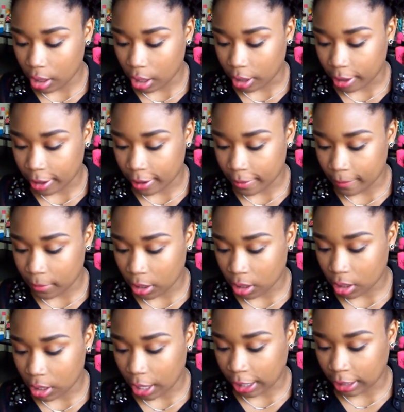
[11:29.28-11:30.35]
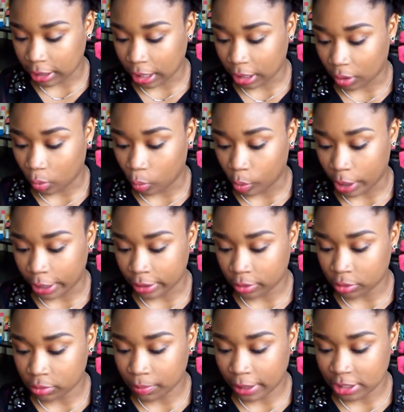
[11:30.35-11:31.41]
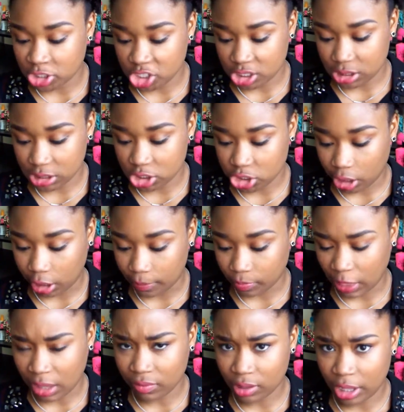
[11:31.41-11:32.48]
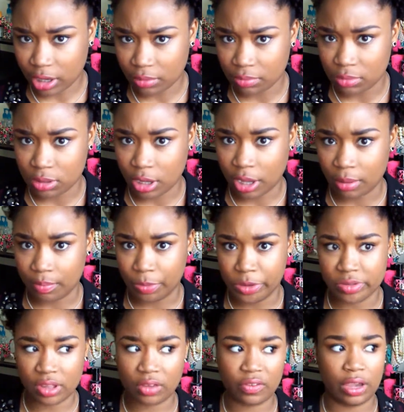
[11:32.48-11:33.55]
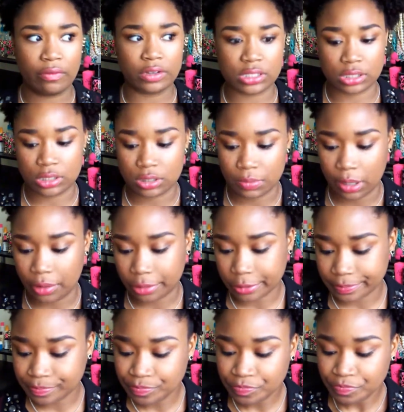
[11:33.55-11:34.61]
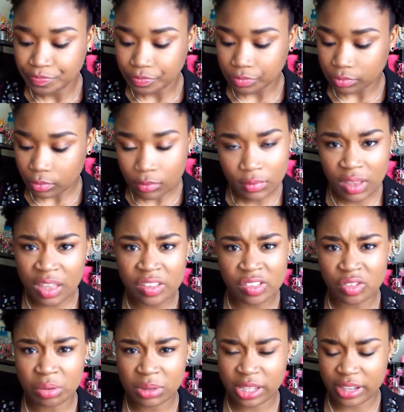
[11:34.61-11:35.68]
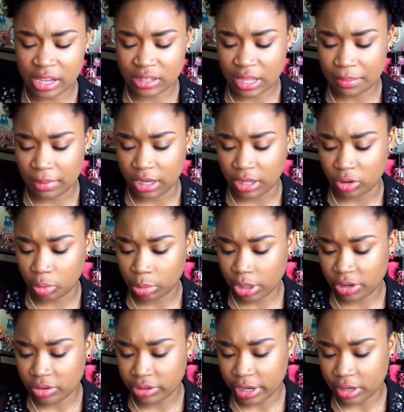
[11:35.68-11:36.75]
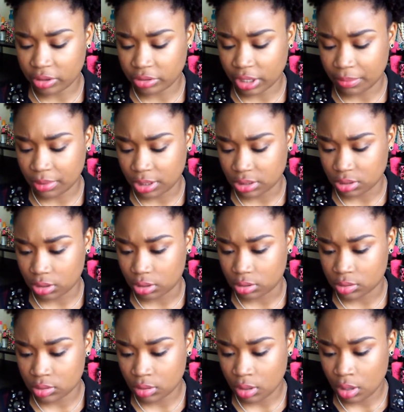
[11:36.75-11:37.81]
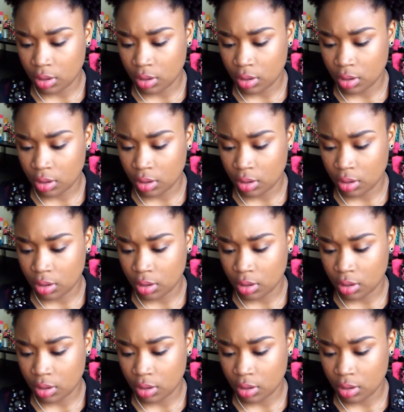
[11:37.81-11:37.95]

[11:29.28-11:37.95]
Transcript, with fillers: I like Wild by Jesse J. I have a lot of music favorites this month. It's normally not that many. Normally I don't download that many songs.